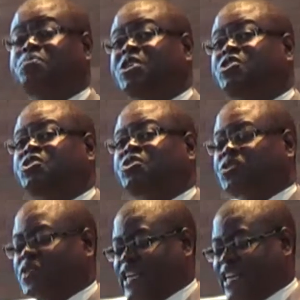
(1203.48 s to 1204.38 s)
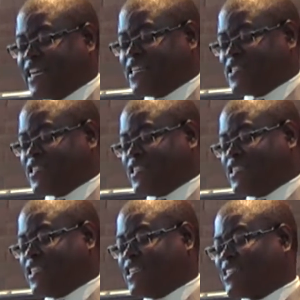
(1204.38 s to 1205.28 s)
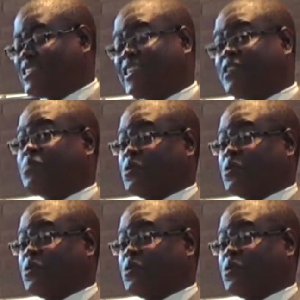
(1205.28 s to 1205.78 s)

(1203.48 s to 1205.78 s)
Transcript: to make sure Elisha didn't slip